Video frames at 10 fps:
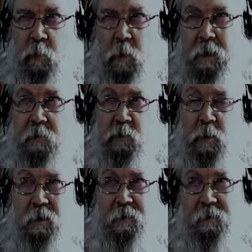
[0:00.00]
the writers
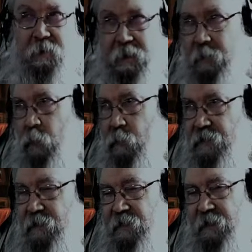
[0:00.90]
were a little more
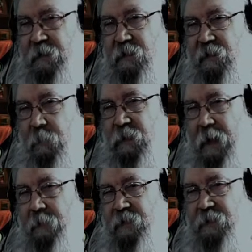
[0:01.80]
succinct,
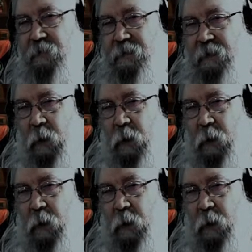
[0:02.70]
sometimes even,